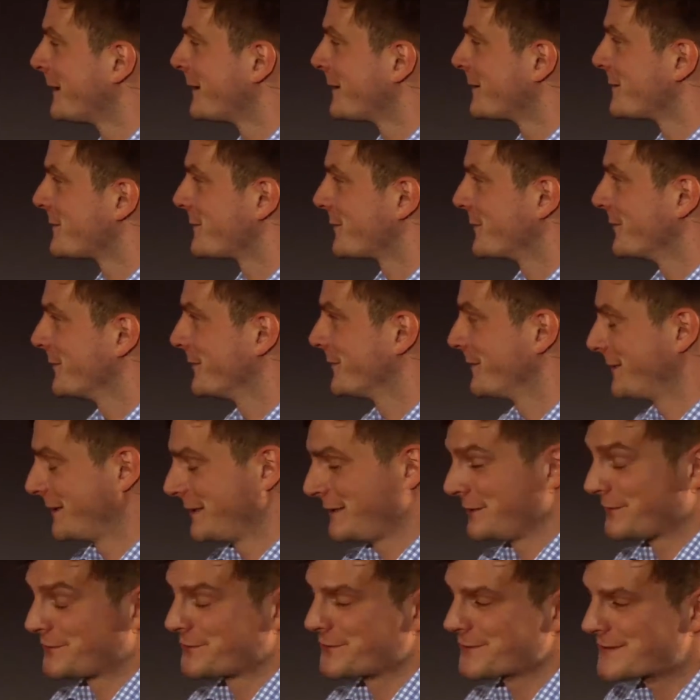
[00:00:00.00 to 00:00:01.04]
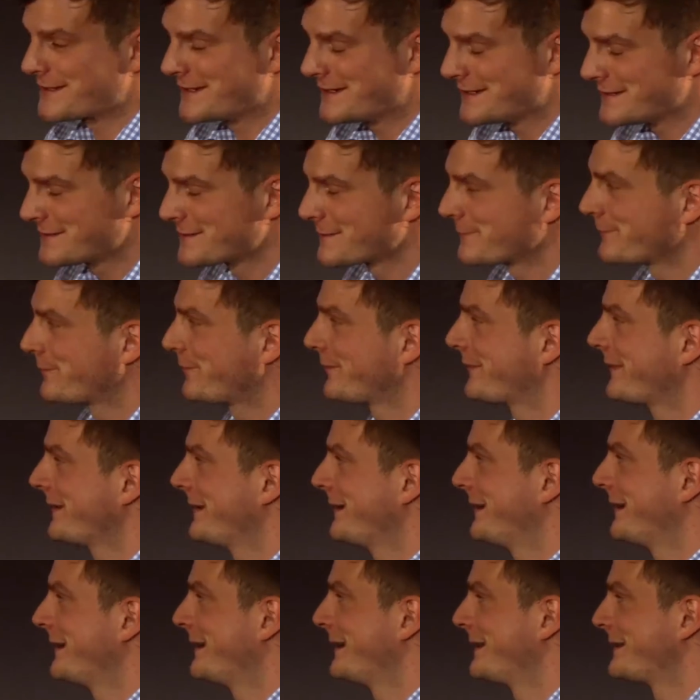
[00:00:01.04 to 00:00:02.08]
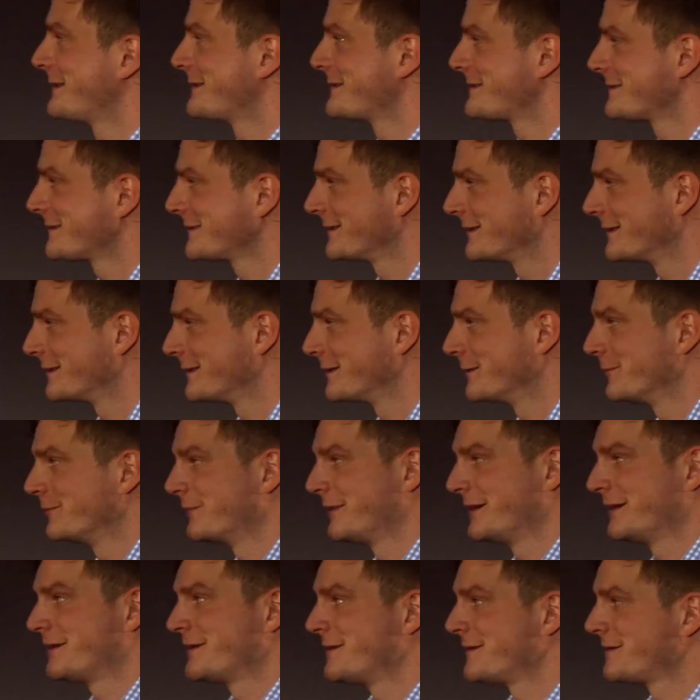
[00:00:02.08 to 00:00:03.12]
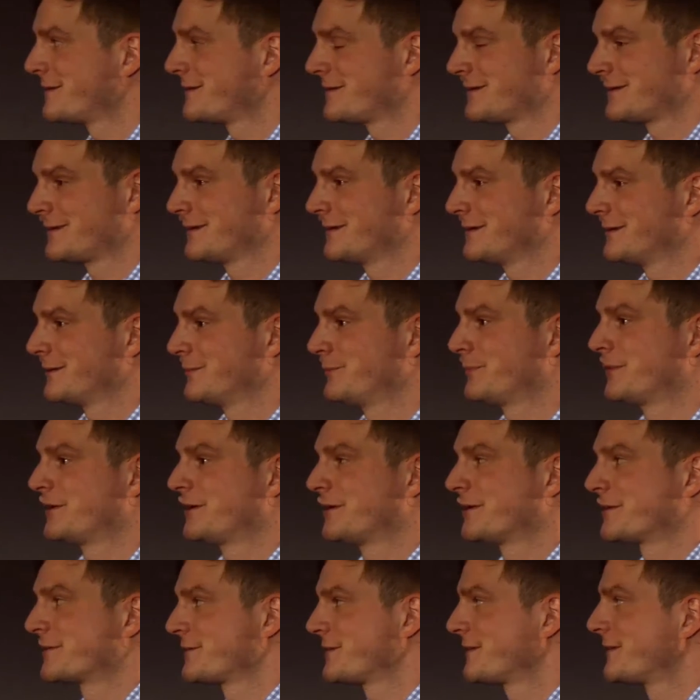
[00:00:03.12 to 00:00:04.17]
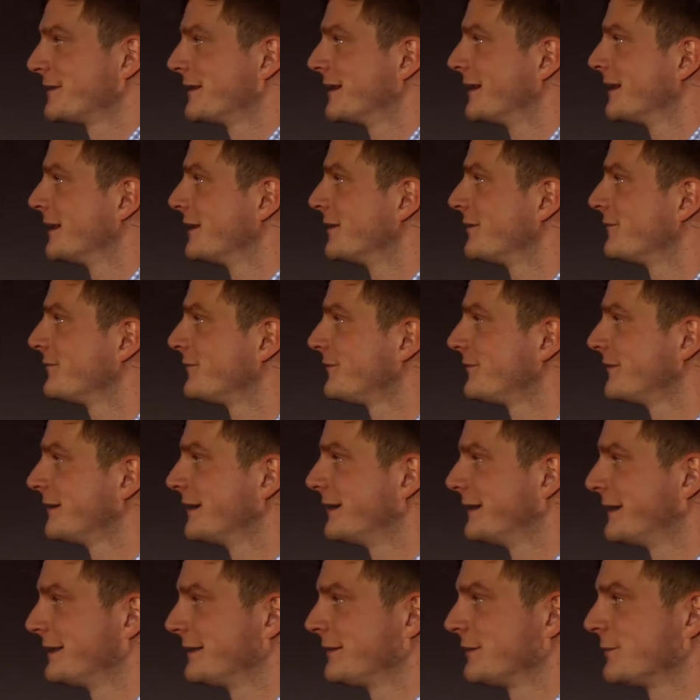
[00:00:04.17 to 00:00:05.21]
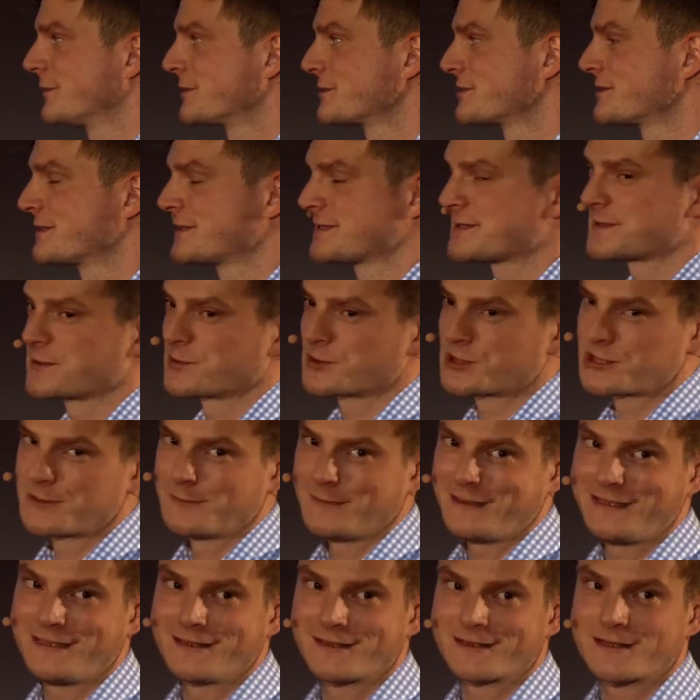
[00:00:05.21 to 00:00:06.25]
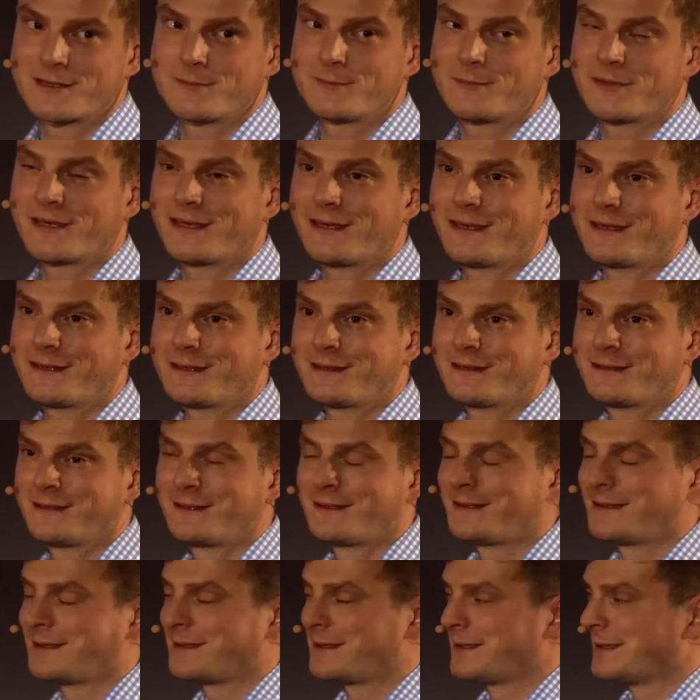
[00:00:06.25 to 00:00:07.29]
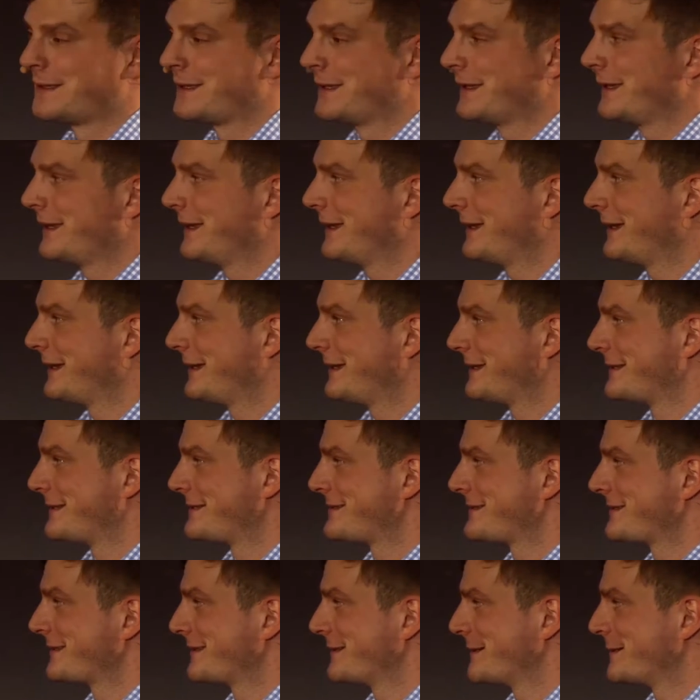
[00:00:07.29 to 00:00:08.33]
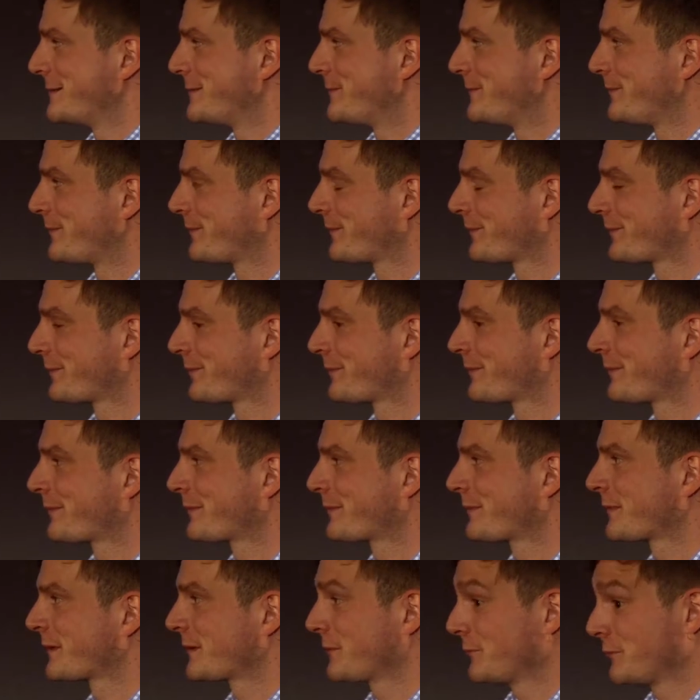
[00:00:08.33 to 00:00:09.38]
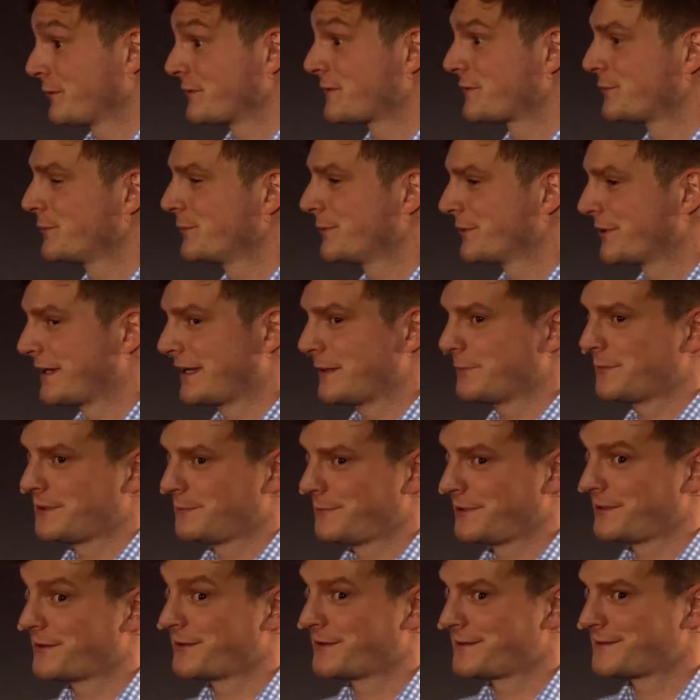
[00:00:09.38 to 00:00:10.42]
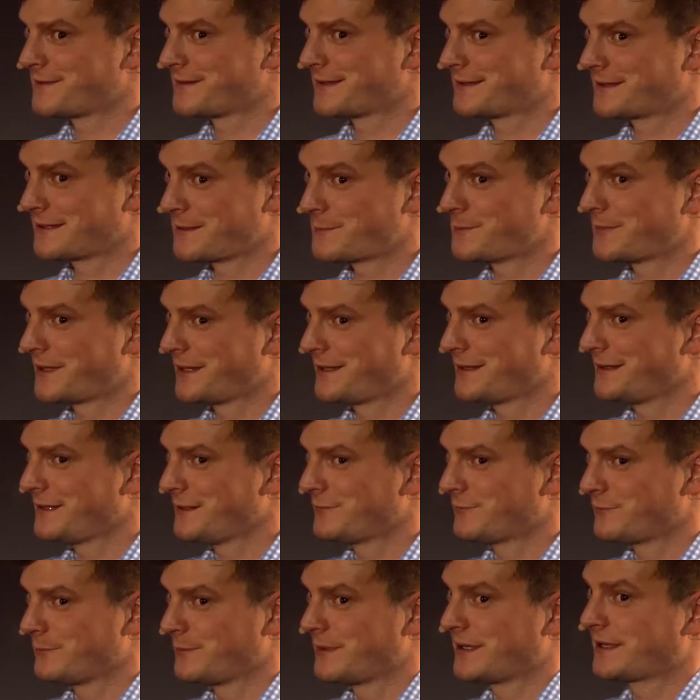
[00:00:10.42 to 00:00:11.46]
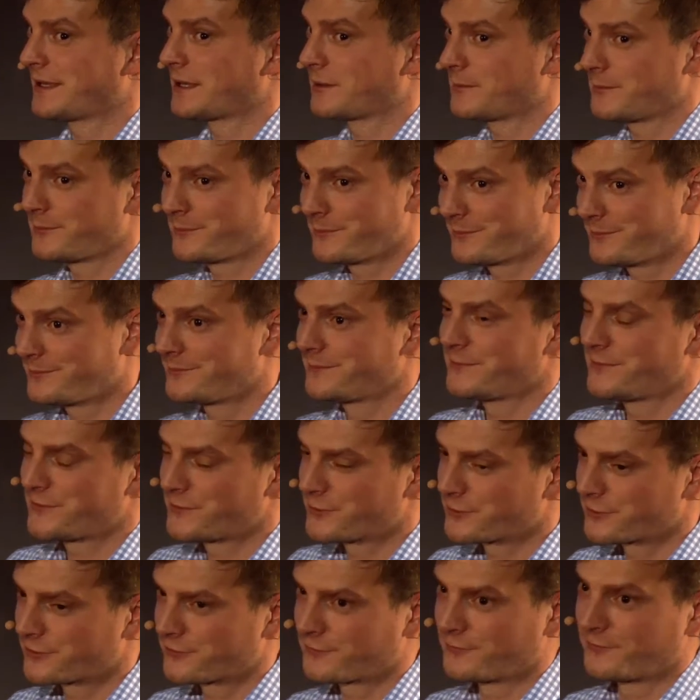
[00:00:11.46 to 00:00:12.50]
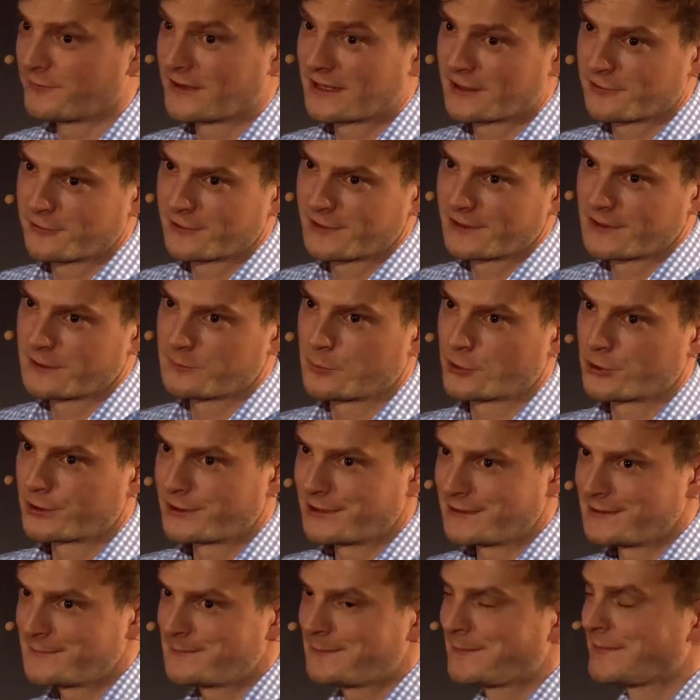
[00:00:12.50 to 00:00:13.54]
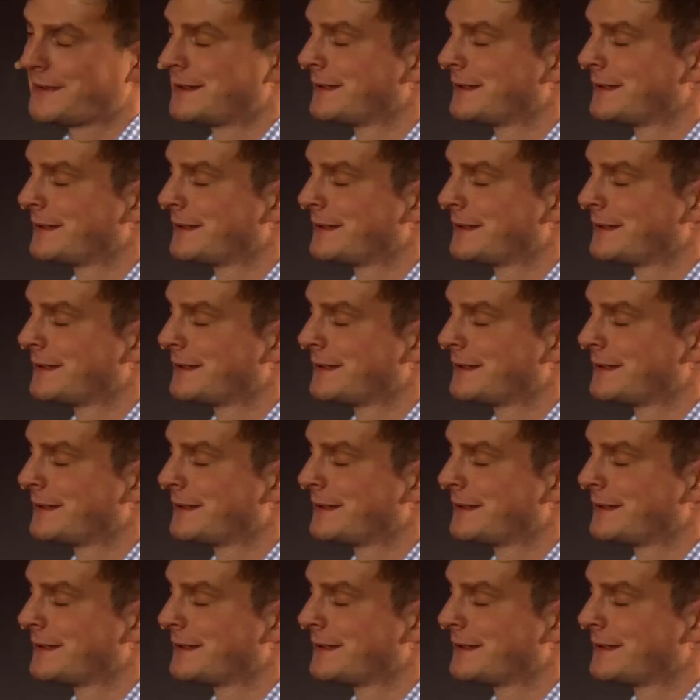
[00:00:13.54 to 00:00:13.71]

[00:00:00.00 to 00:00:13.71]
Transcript: So he took that and made his PR stuff and launched his social media campaign, and was super happy because the campaign even became sort of viral in Berlin.